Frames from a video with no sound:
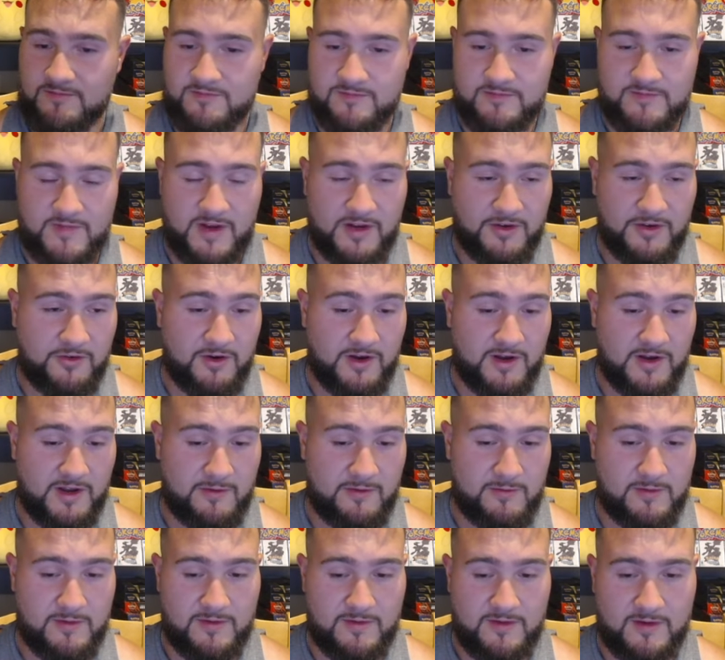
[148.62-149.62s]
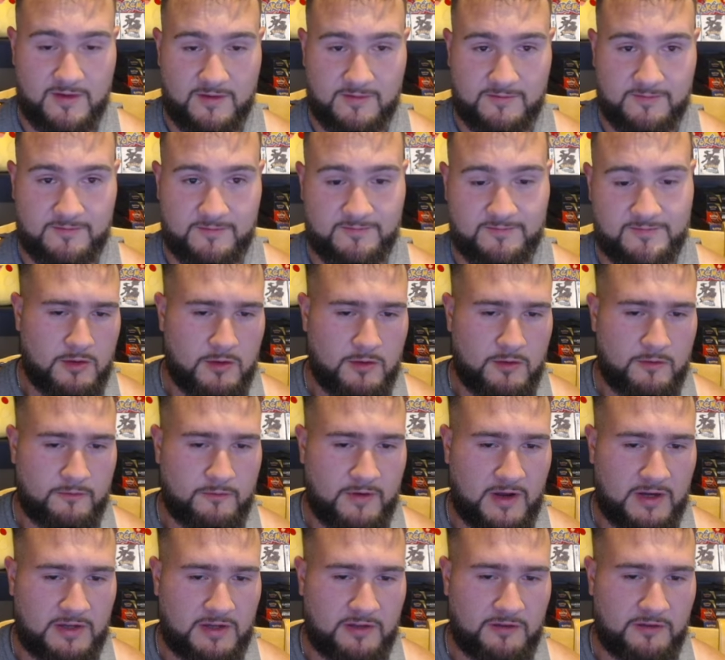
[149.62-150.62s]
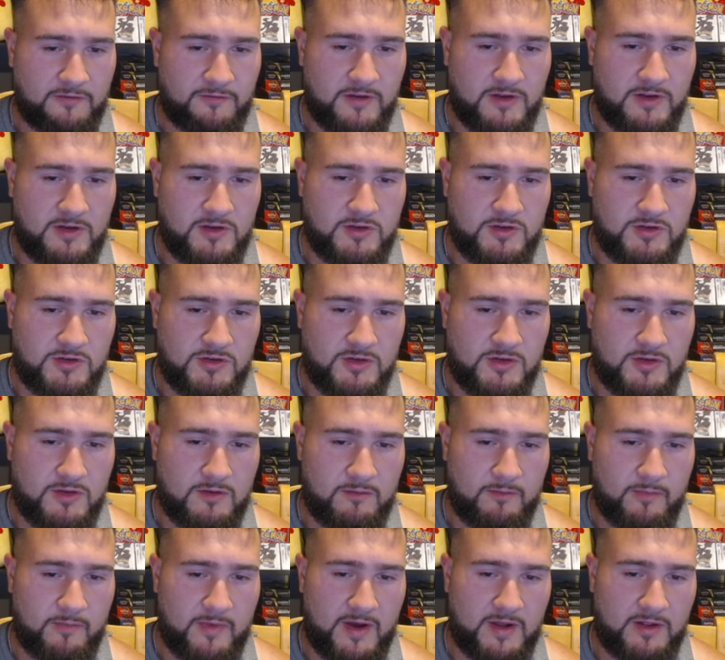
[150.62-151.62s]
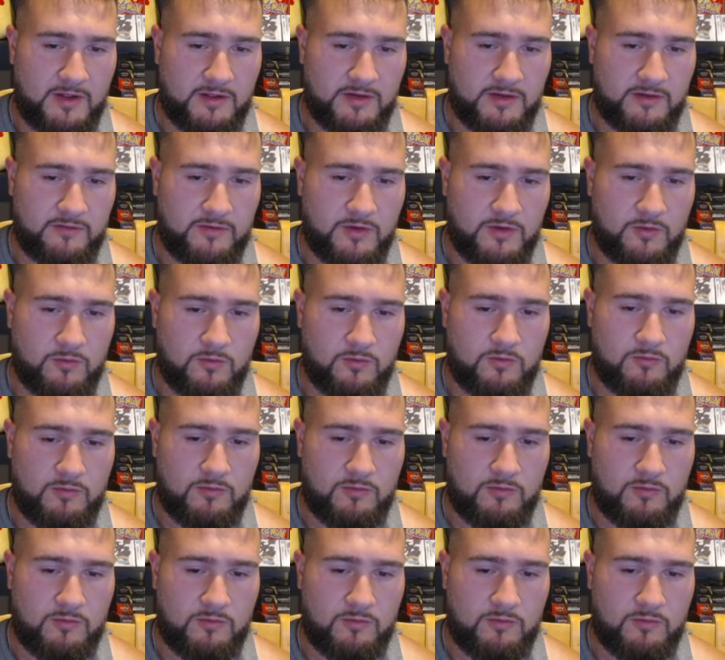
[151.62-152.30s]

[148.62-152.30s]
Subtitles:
I'd grade everything. Finally finished my living room